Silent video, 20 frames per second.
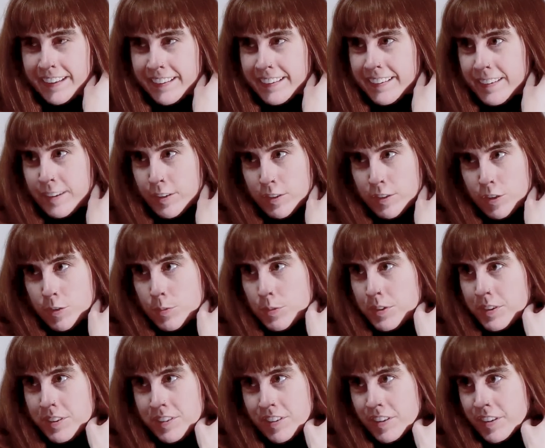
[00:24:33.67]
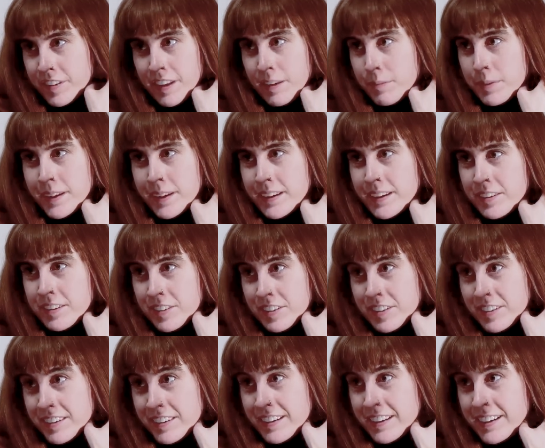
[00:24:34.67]
There's too much on that page.
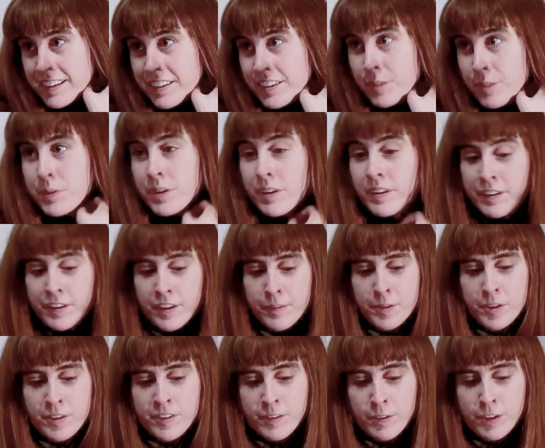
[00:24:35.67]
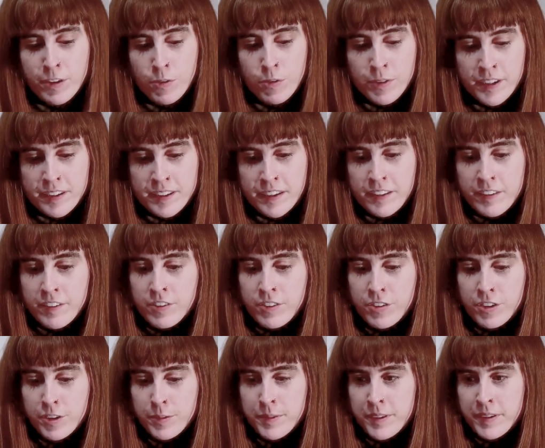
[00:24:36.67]
Not because I don't want to tell the
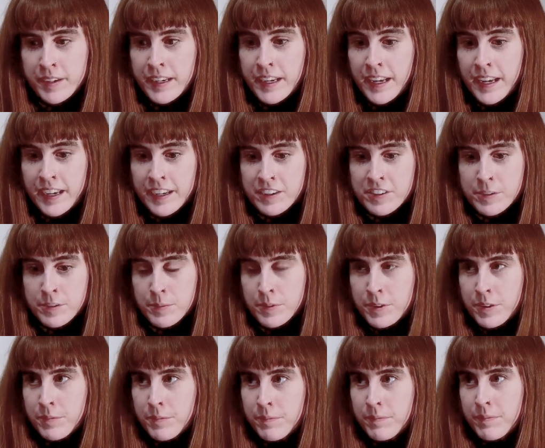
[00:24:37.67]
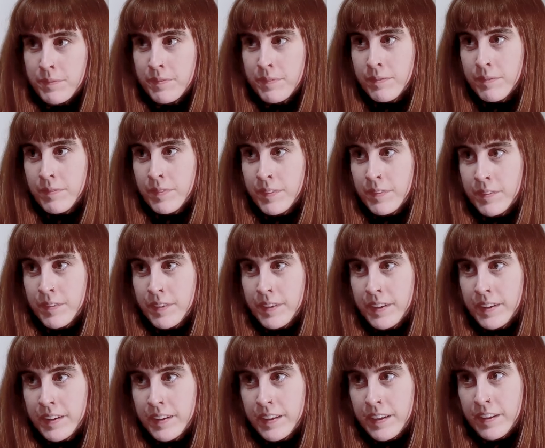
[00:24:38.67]
story, but actually become...
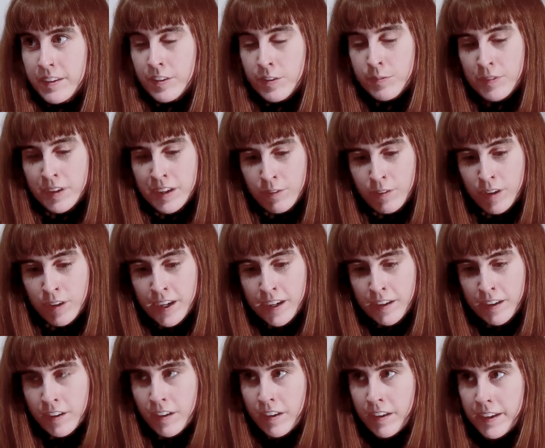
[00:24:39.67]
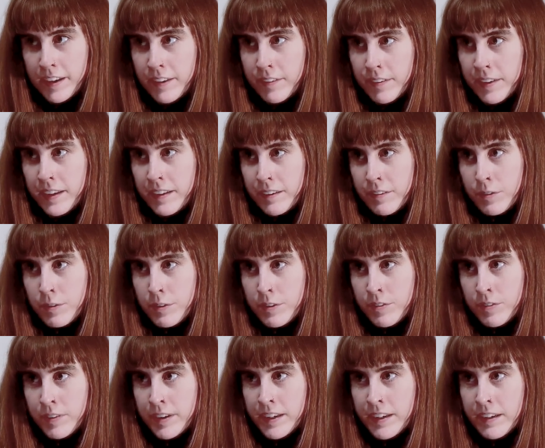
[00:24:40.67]
Because I write a lot anyway. I've
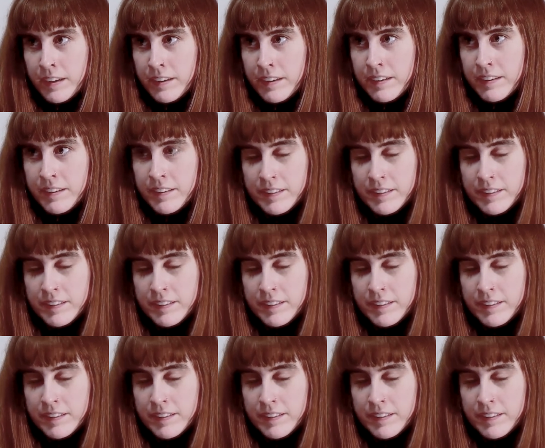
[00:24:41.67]
always written.